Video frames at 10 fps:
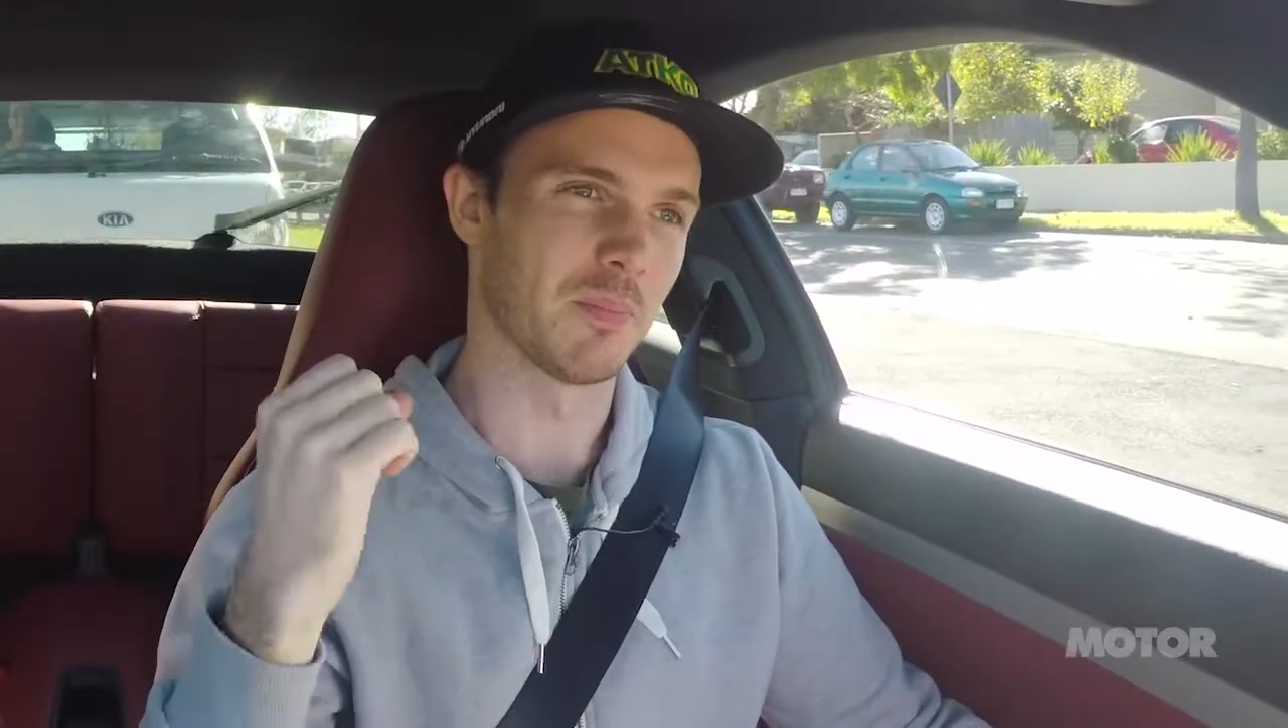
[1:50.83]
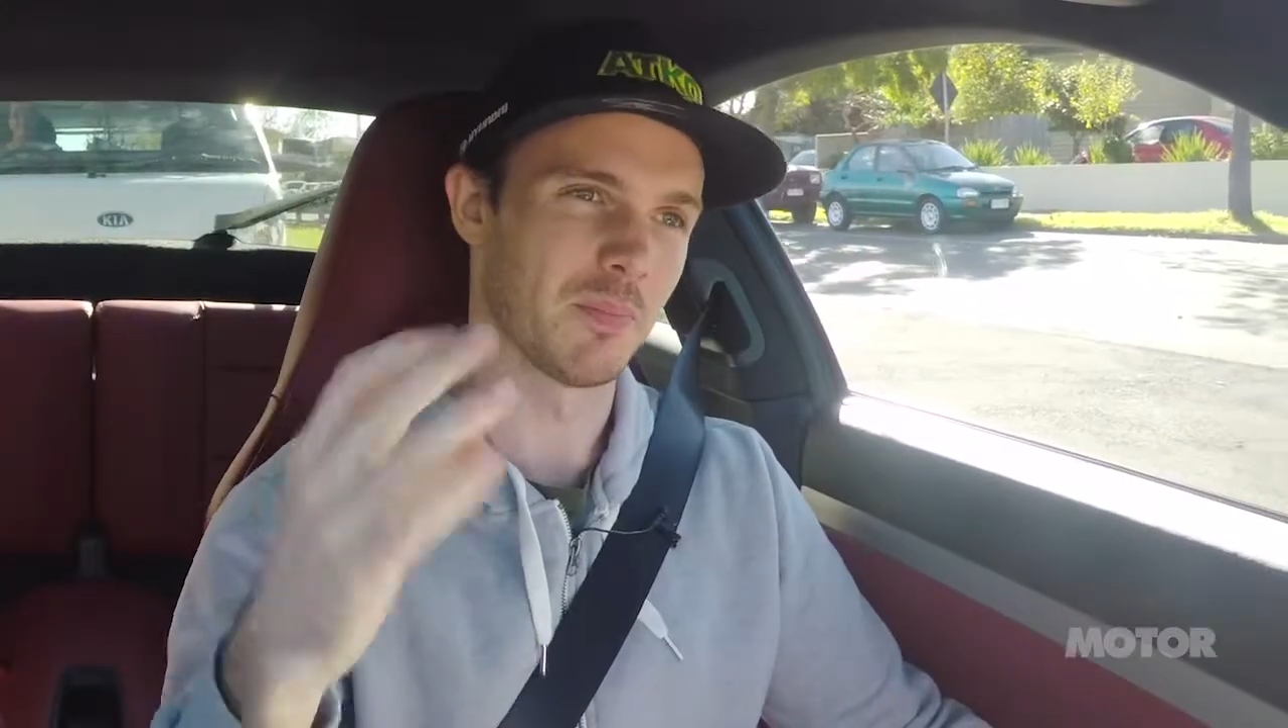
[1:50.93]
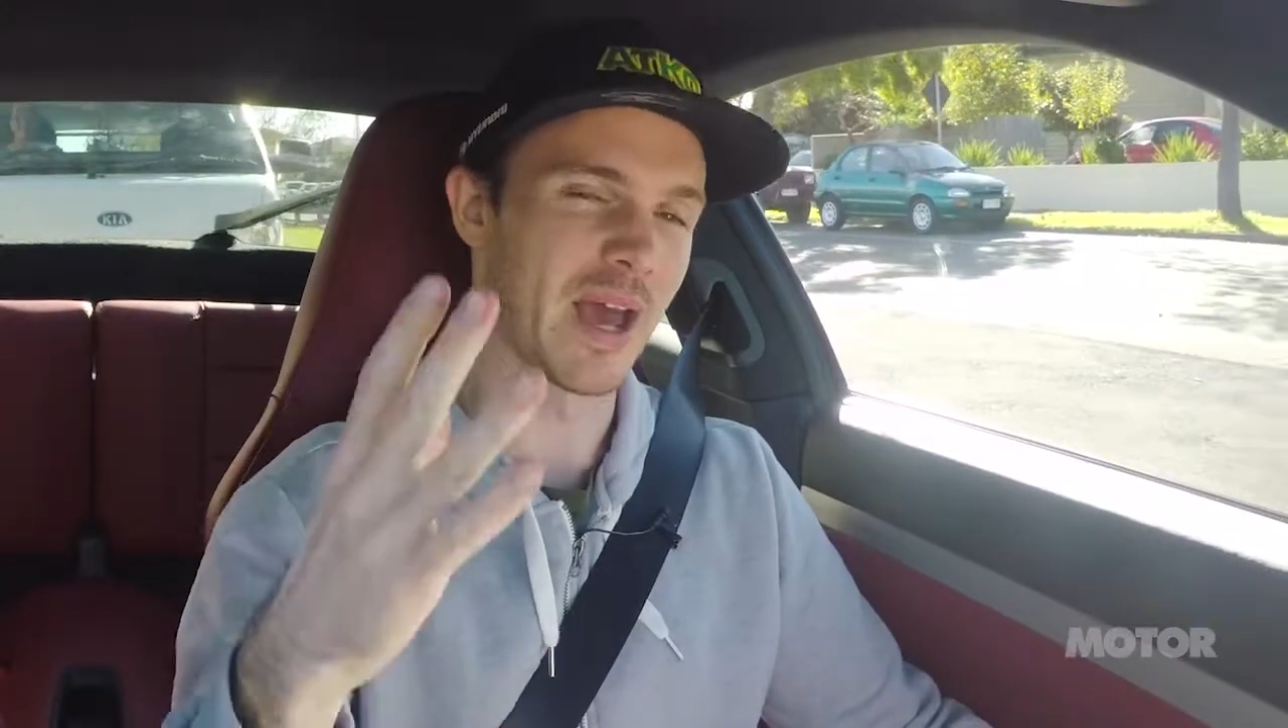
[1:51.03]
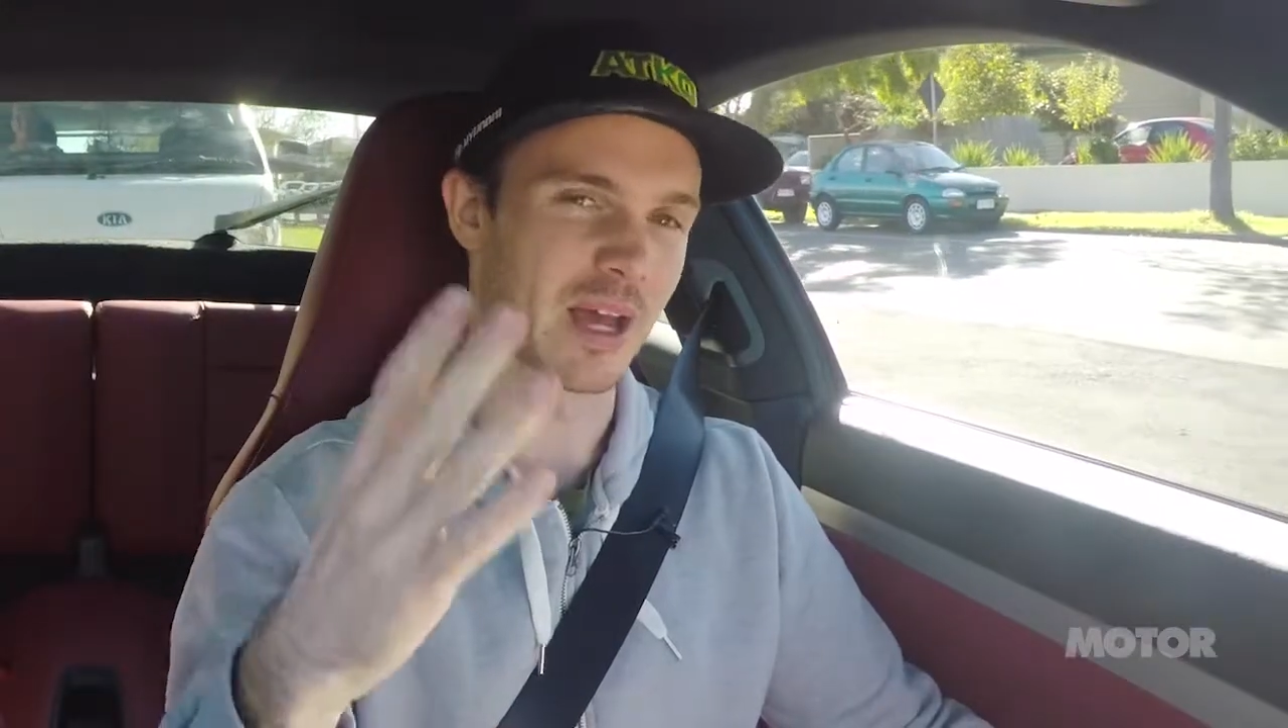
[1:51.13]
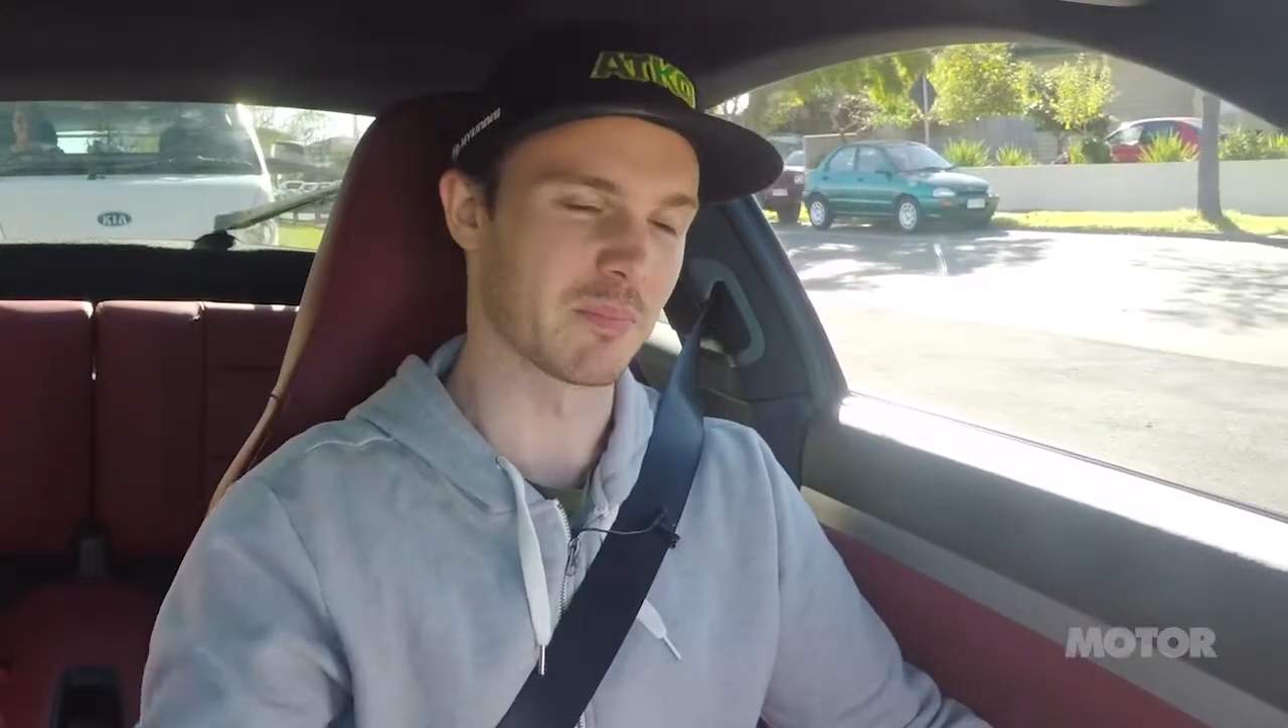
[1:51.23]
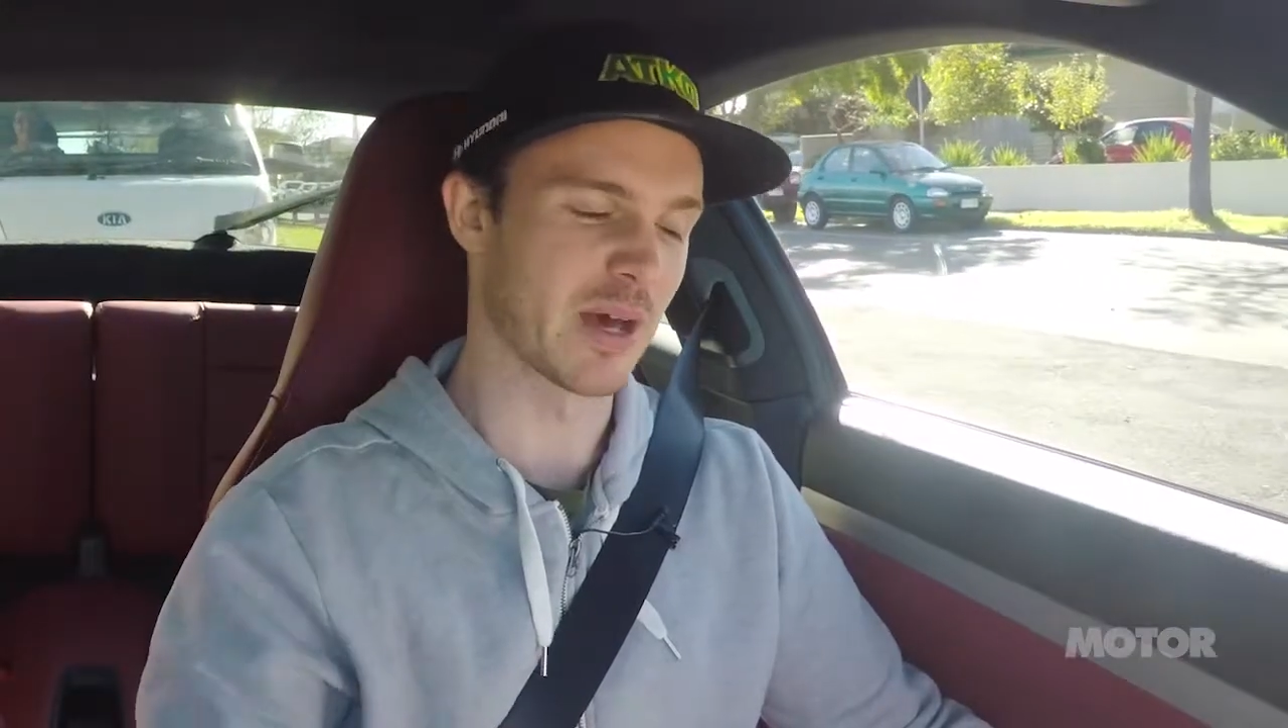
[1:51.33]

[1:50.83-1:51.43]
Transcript: bang,